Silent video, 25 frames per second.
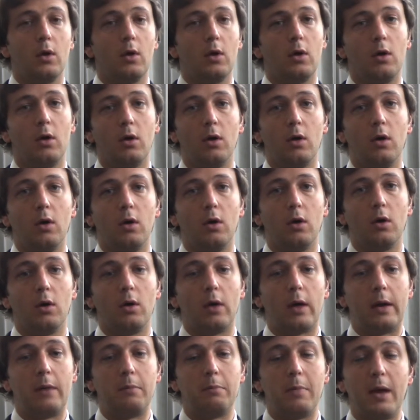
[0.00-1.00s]

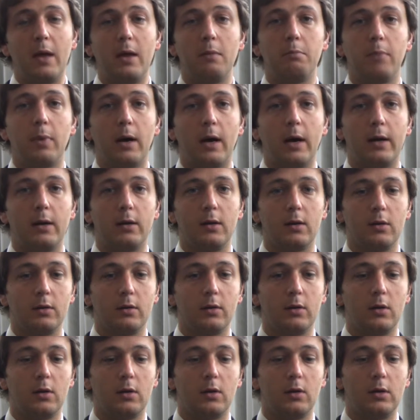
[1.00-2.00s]
and made by
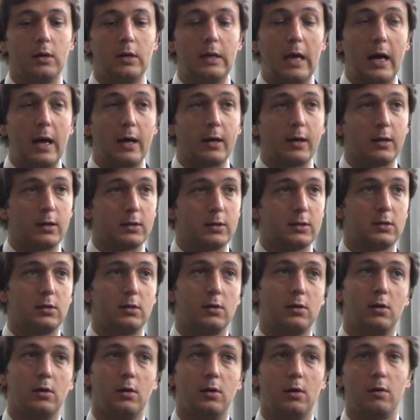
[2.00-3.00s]
the youngest
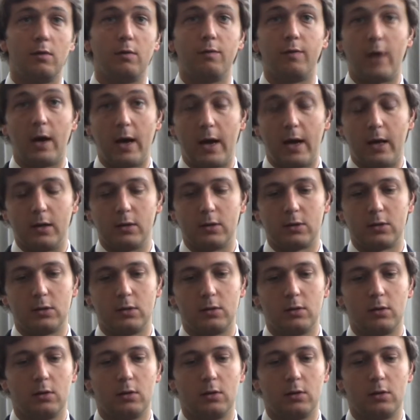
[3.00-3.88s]
vines.